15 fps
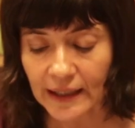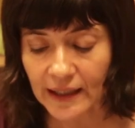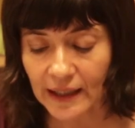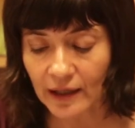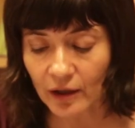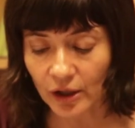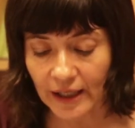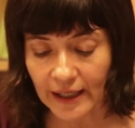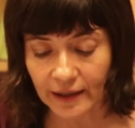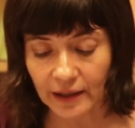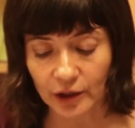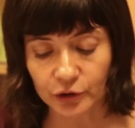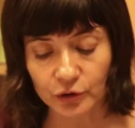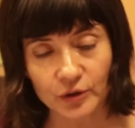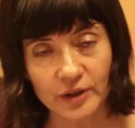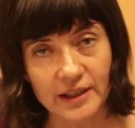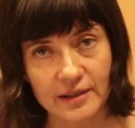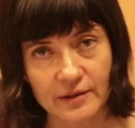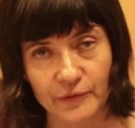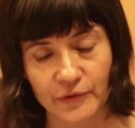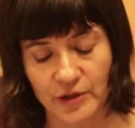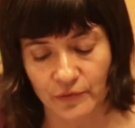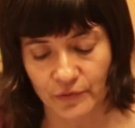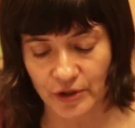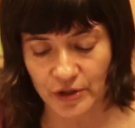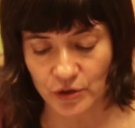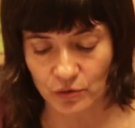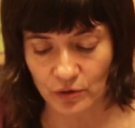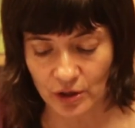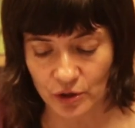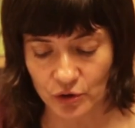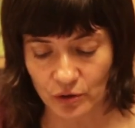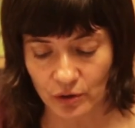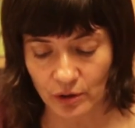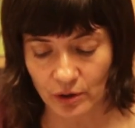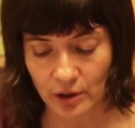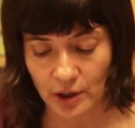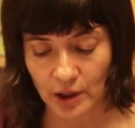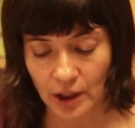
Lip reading: They are an alternative infrastructure,